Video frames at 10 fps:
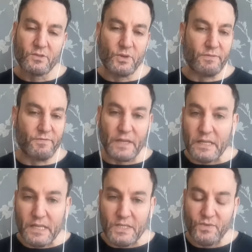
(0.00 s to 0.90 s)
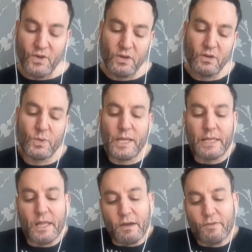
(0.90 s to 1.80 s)
Do you have feelings for her? Well, I
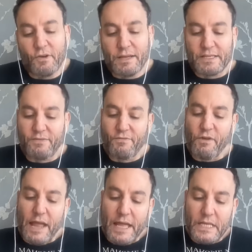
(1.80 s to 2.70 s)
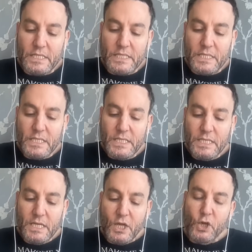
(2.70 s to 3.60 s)
love her as a friend.
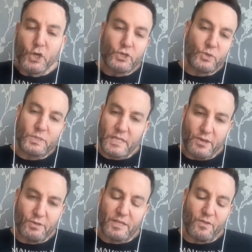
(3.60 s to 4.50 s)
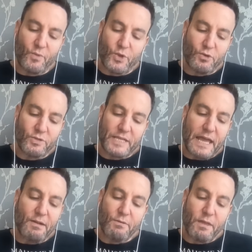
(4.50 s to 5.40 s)
Could you see yourself with her
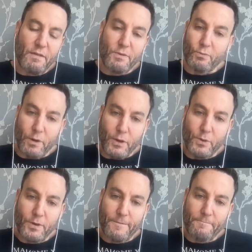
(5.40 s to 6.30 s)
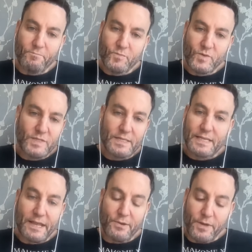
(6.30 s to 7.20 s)
down the road? She
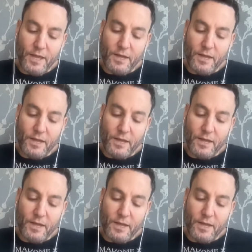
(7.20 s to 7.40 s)
says, I don't